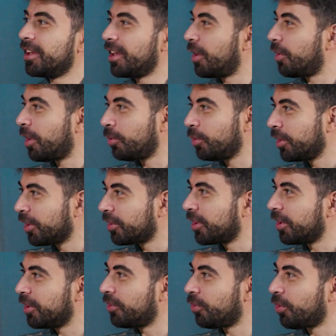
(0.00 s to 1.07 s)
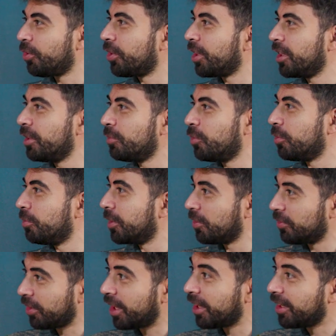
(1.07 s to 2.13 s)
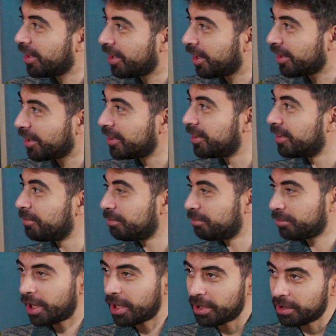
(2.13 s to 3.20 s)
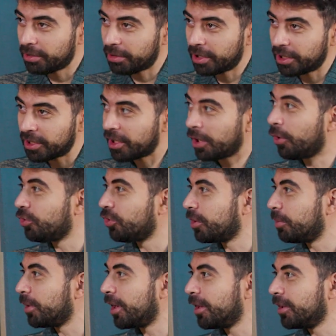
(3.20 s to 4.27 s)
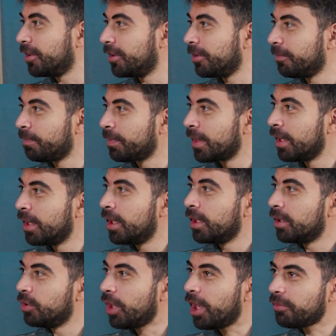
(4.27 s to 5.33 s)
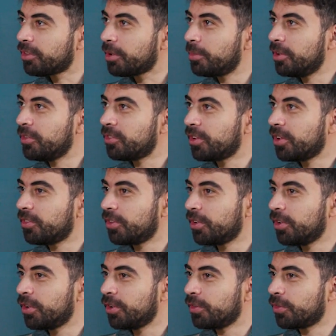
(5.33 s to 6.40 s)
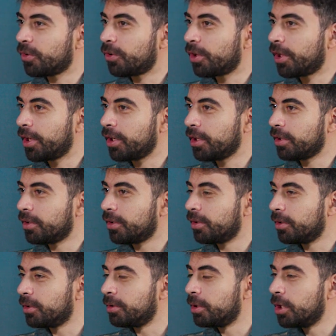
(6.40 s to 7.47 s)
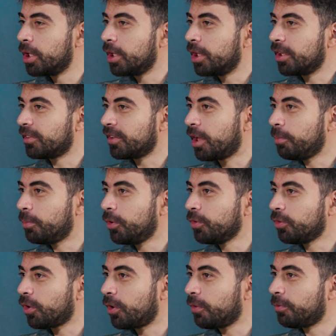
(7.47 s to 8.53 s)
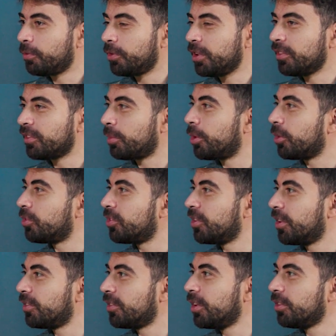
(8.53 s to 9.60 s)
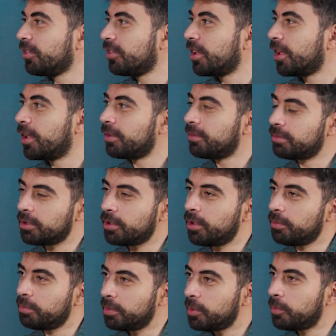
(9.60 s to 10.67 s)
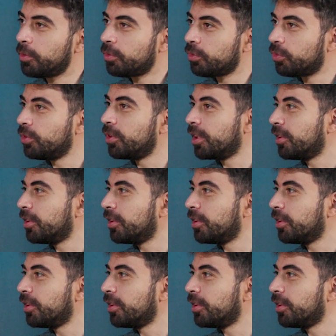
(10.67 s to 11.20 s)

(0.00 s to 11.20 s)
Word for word: now i will not get it wrong anymore because i i get the, I, I get the logic behind it right do you have some instances or like uh, examples of things about css that you know people should